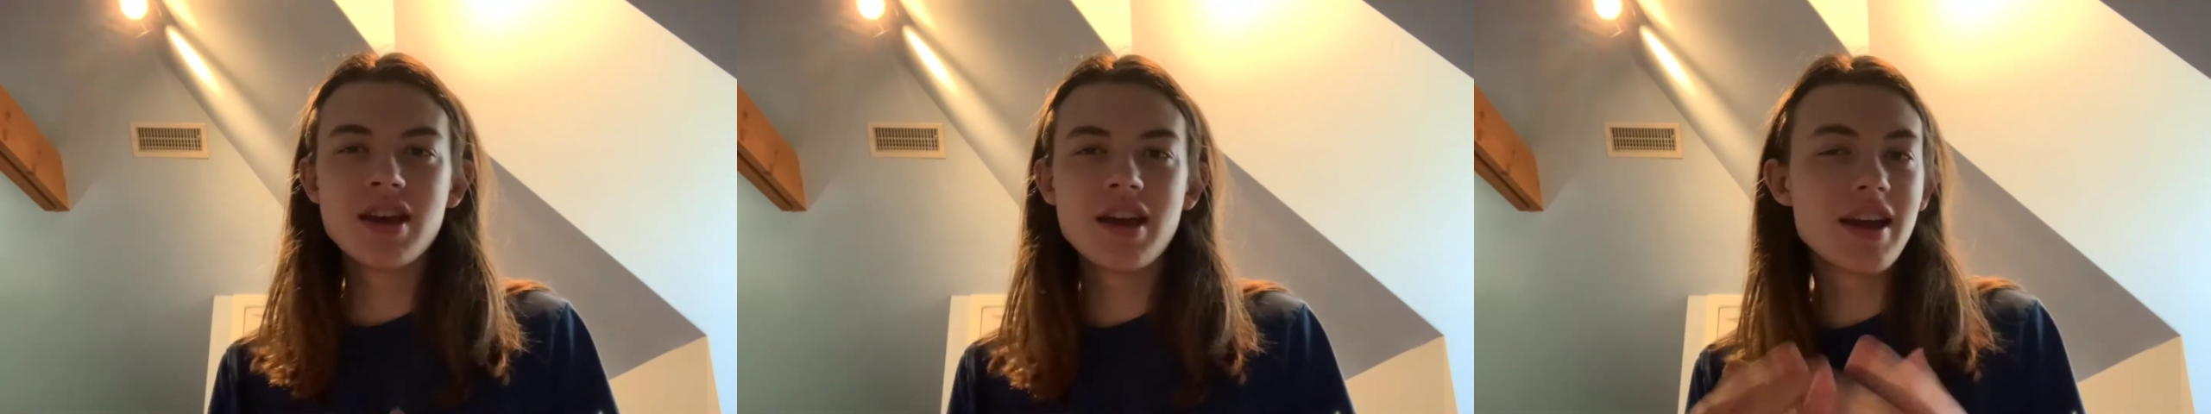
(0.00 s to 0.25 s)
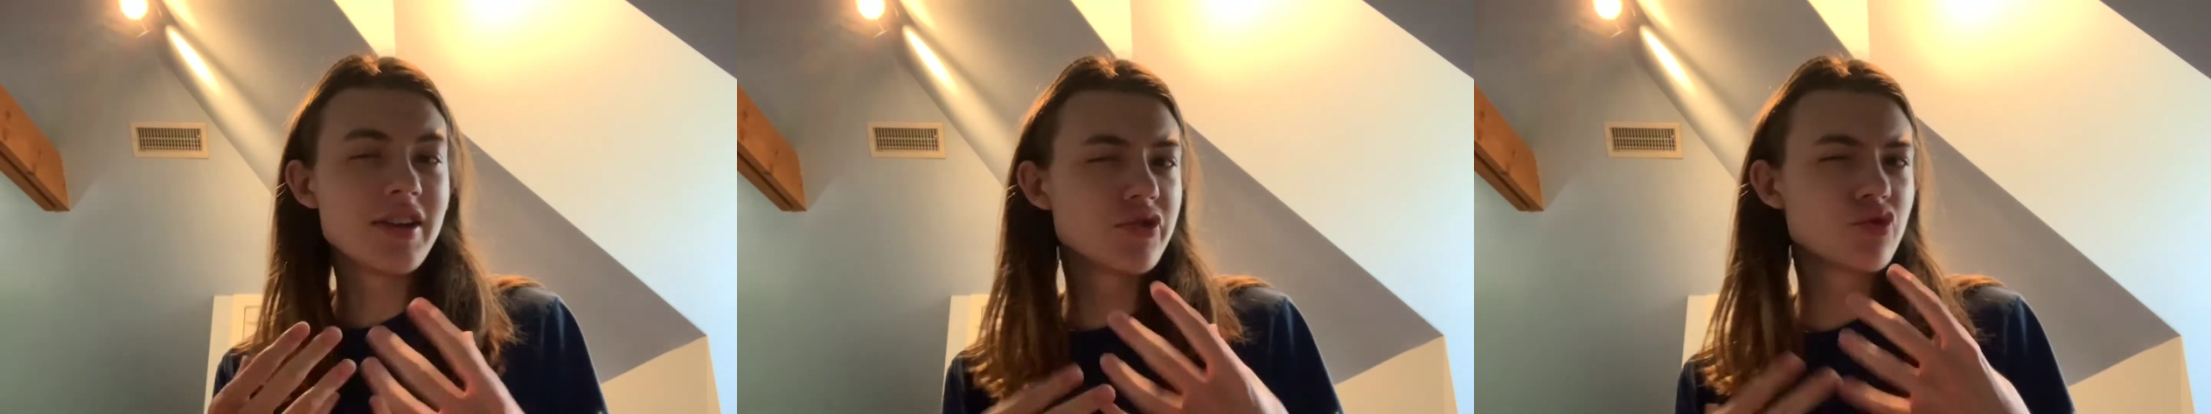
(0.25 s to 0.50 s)

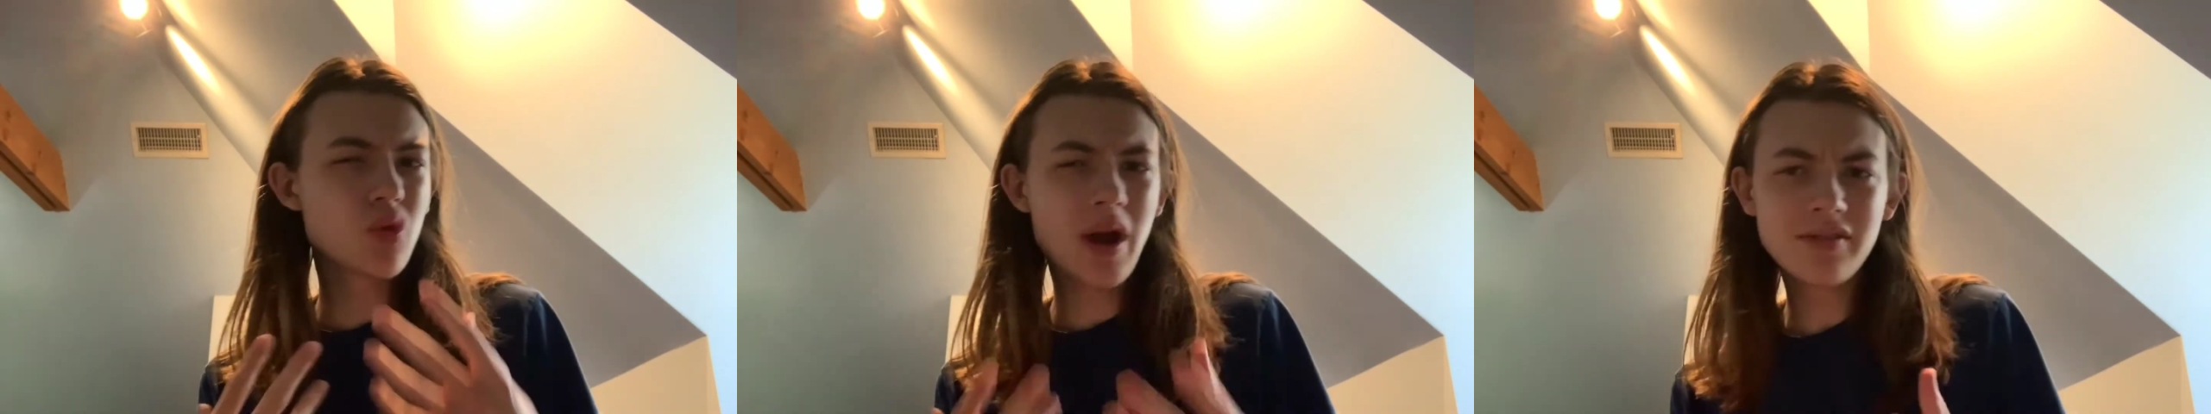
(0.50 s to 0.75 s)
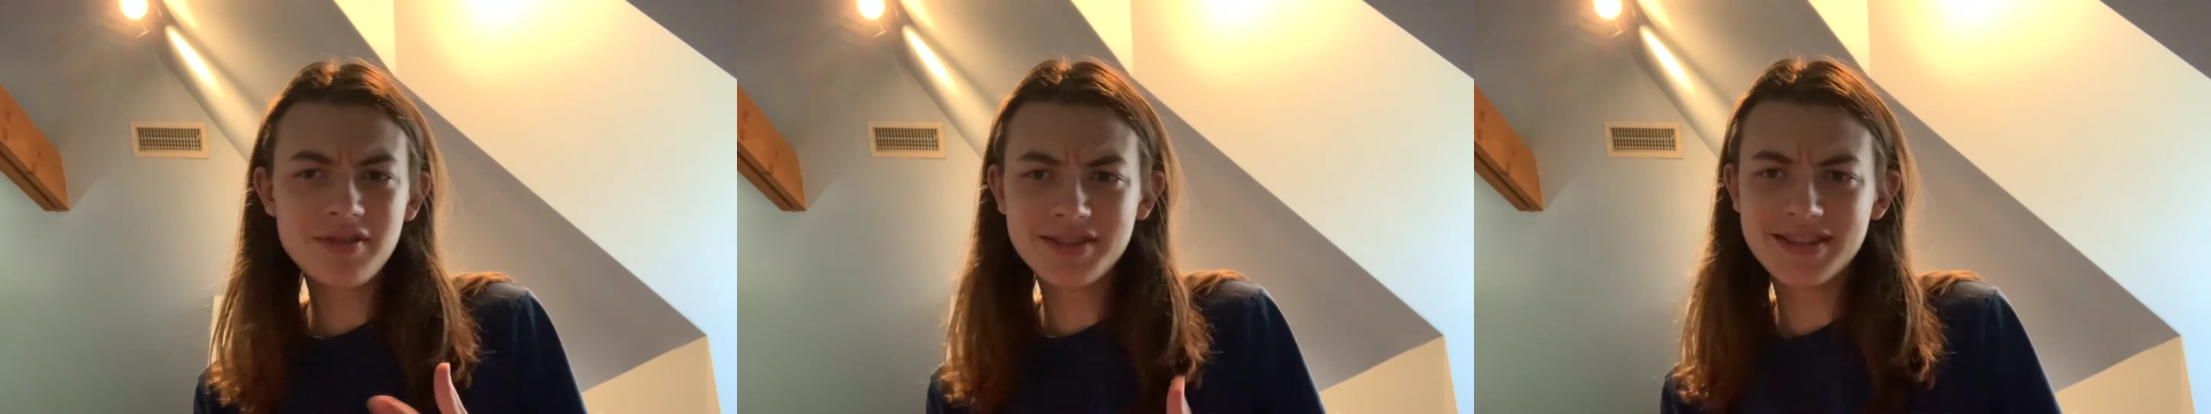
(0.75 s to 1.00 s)
and is
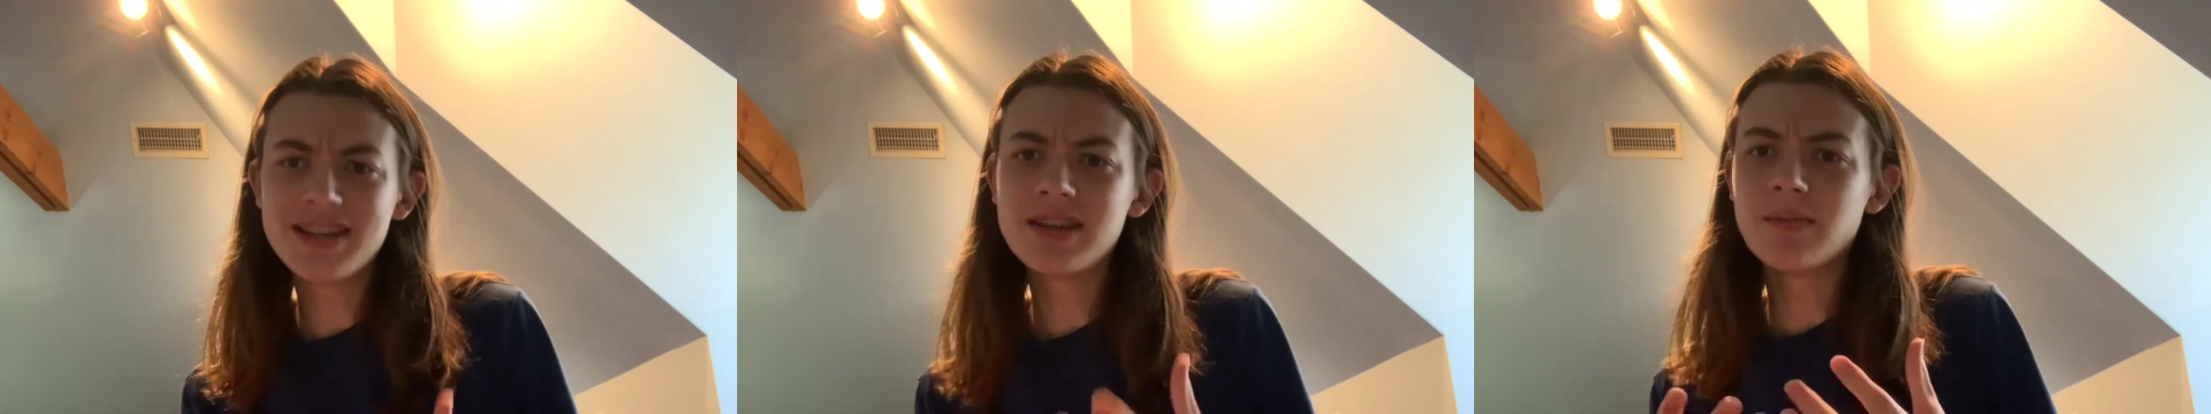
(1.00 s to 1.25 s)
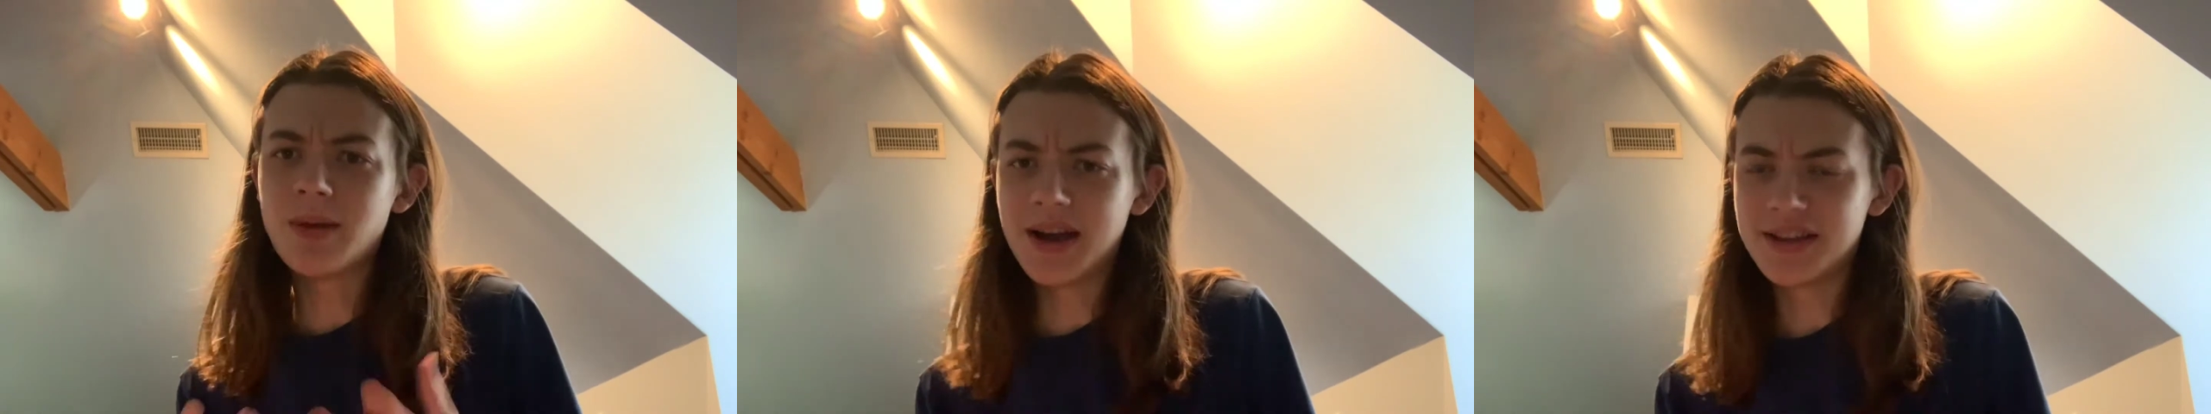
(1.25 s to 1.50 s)
rarely seen
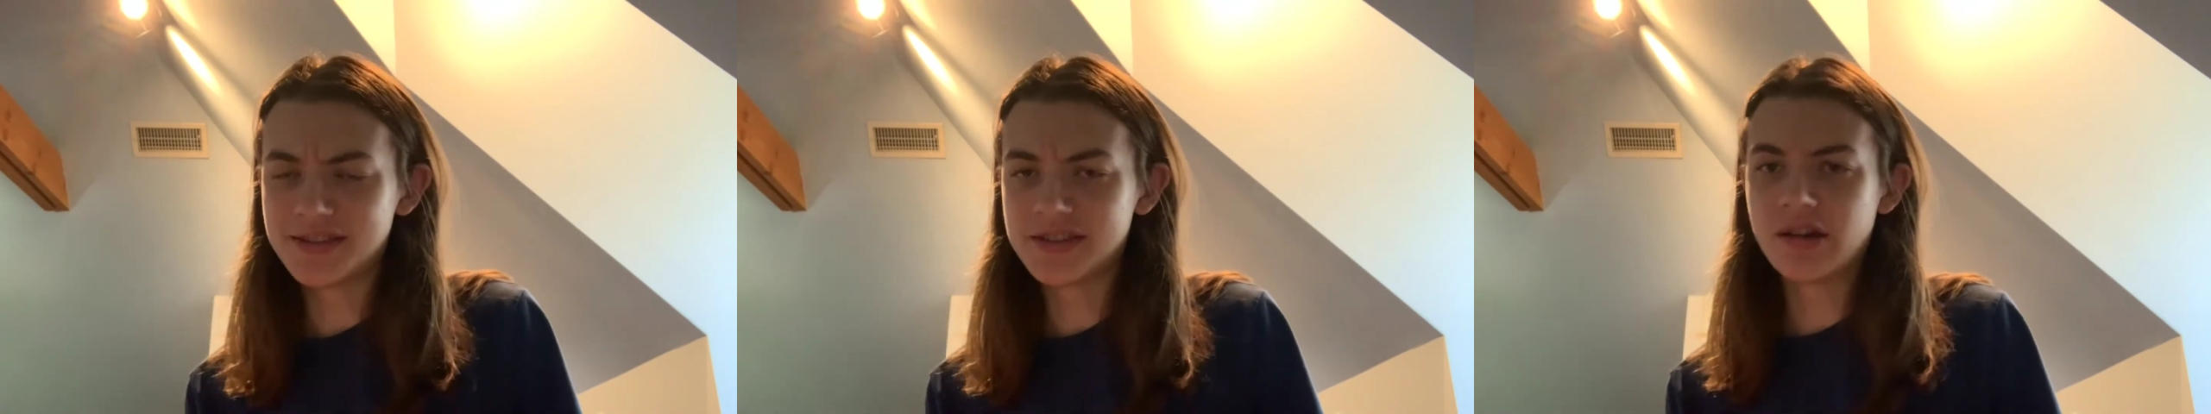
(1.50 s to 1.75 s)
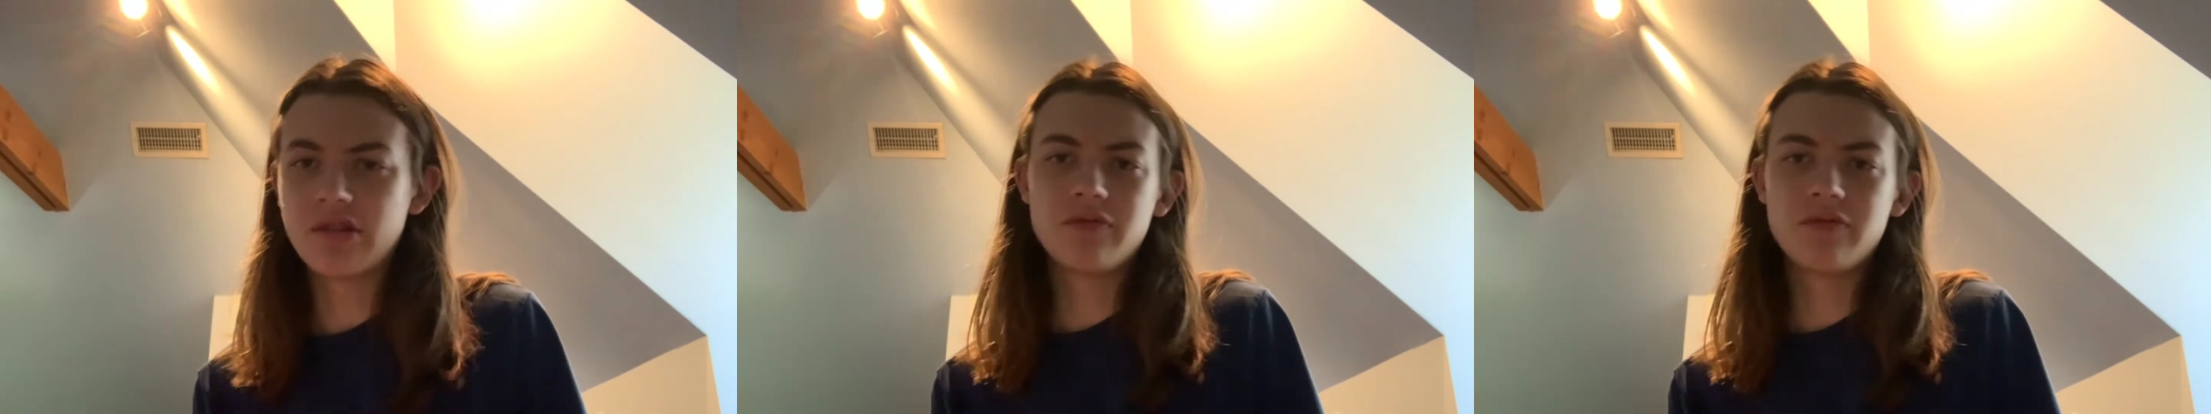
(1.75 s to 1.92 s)
by itself,